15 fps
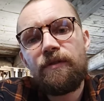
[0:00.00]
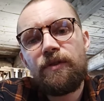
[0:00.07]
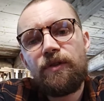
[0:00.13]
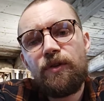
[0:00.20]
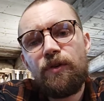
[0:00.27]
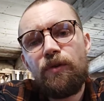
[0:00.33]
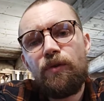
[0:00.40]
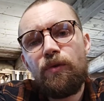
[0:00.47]

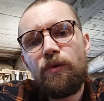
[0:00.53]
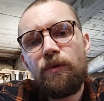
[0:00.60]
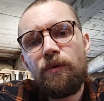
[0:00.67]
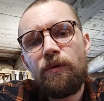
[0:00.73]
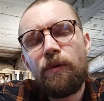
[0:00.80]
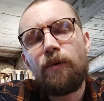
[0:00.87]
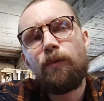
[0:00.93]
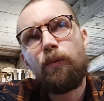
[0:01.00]
two
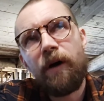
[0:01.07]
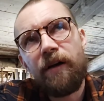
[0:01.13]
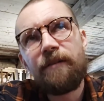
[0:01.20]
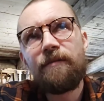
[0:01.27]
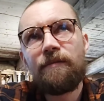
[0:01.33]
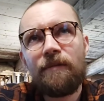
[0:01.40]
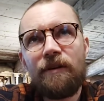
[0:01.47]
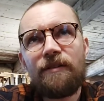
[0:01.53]
or
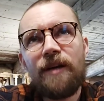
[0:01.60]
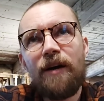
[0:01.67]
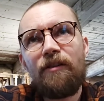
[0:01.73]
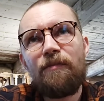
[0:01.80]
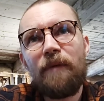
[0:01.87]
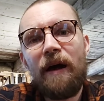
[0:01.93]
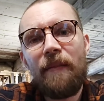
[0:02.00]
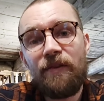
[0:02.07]
one guitar
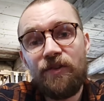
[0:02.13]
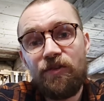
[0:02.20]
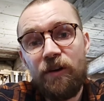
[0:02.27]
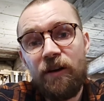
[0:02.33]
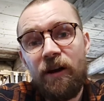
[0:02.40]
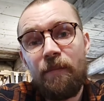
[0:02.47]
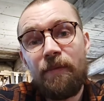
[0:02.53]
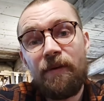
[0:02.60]
of mine that's
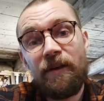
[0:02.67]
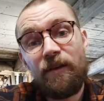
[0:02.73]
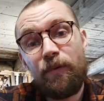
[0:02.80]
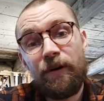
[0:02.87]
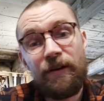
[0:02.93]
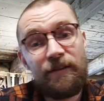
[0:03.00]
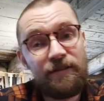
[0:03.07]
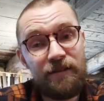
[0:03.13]
strung up. The other
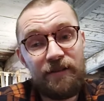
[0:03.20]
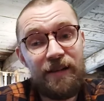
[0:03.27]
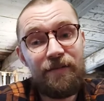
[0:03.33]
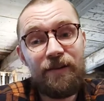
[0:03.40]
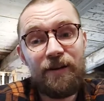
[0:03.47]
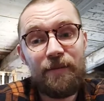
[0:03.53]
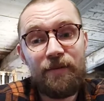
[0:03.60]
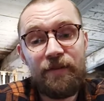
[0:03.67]
one is never
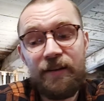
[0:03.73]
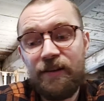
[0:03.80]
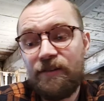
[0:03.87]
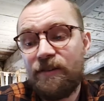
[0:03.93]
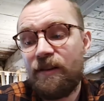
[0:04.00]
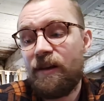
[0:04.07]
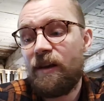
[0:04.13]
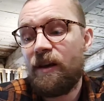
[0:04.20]
going to be finished.